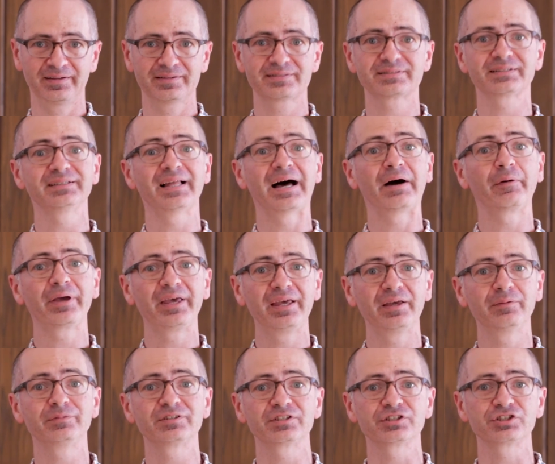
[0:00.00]
Let's allow
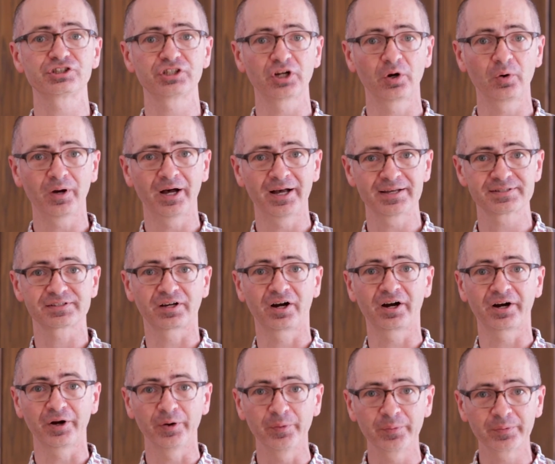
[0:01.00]
Him to show us
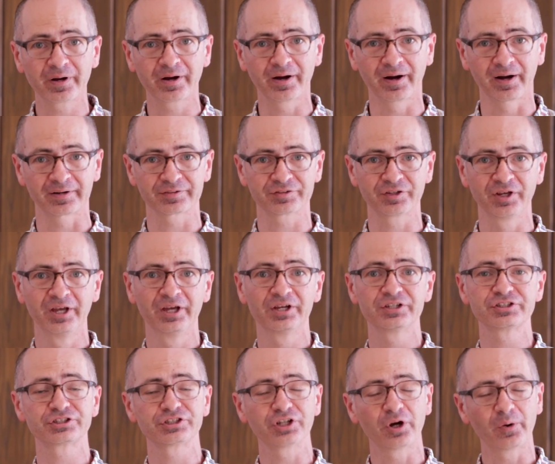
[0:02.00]
our own heart,
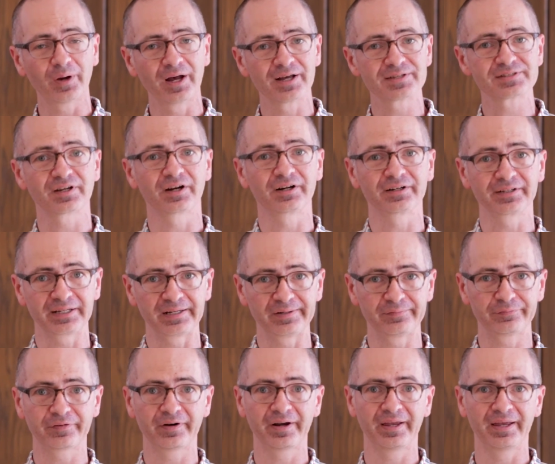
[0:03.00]
show us our
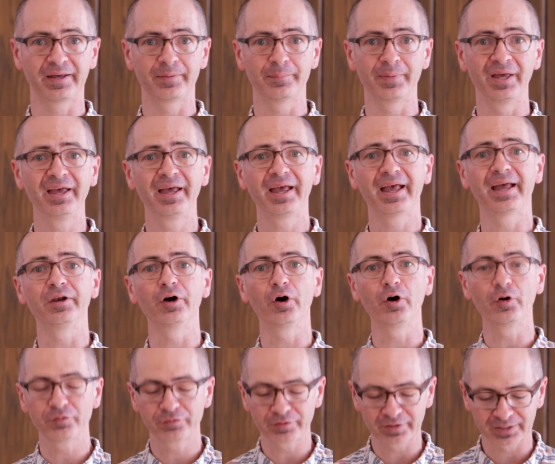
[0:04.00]
need for Him, and
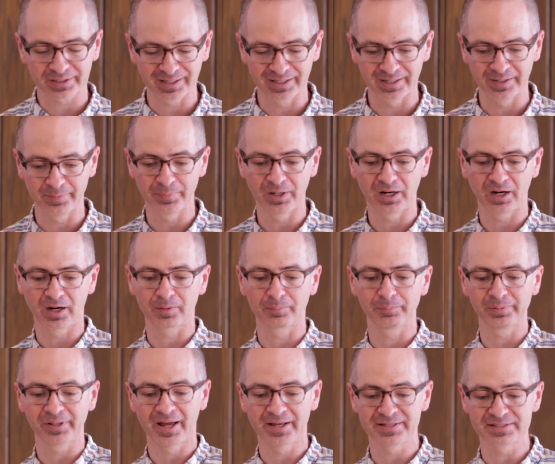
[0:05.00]
overcome
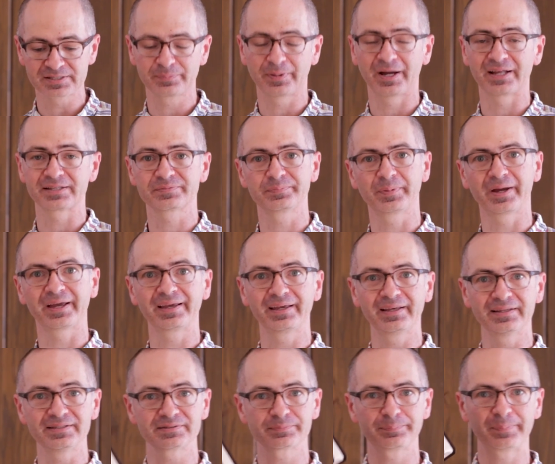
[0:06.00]
our blind spots by
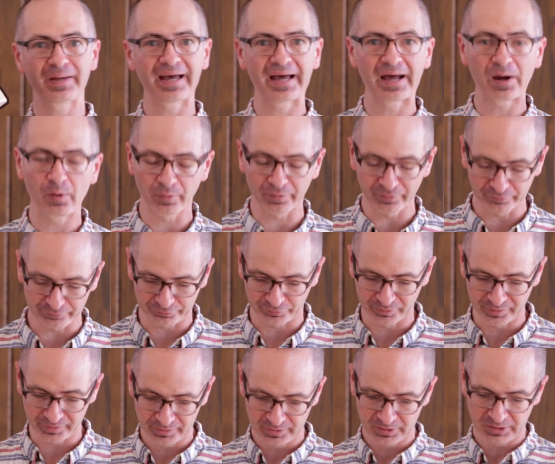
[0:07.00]
His
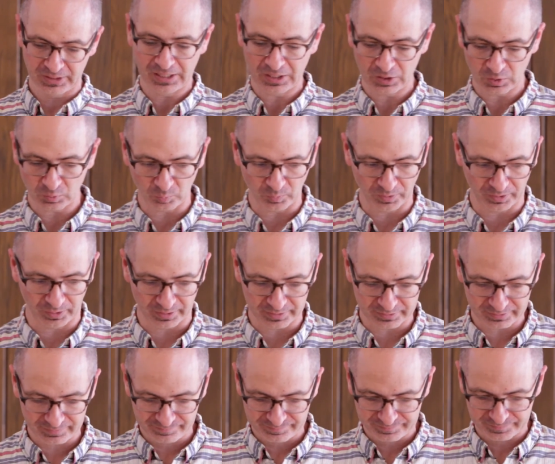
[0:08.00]
powerful
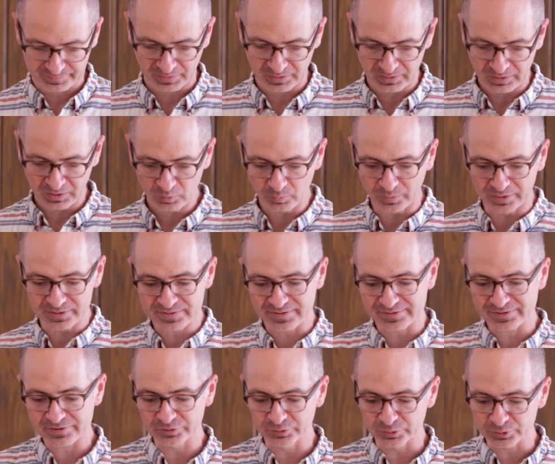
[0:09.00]
Word. What
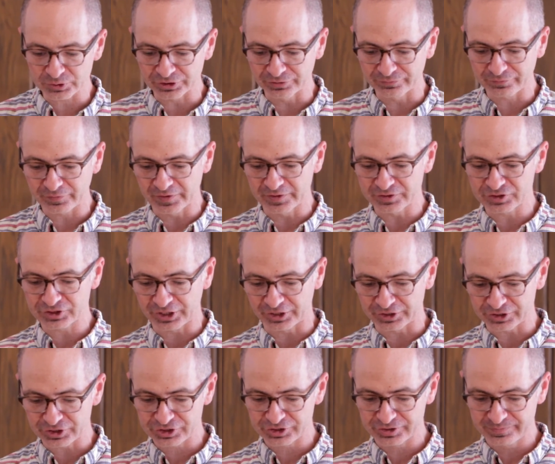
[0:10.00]
is the solution for the
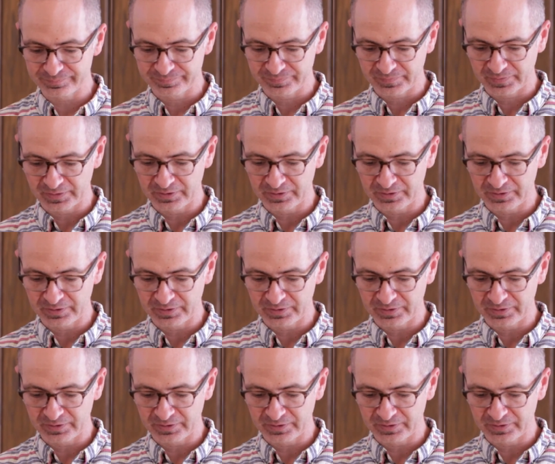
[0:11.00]
church?